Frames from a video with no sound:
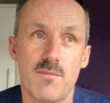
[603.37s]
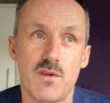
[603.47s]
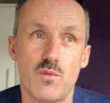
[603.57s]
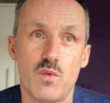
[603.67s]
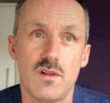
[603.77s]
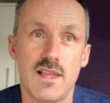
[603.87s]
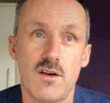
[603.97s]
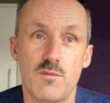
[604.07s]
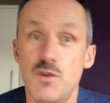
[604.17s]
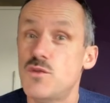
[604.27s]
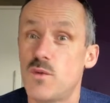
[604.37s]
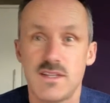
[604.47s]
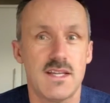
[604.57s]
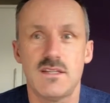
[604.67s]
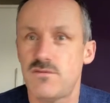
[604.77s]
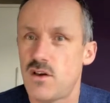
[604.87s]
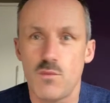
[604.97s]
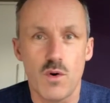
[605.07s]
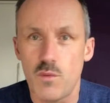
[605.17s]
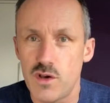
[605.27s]
that will help you to identify
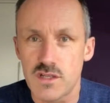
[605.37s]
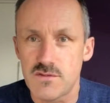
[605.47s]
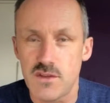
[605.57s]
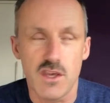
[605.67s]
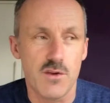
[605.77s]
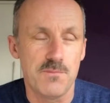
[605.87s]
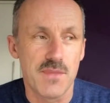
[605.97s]
what works for you.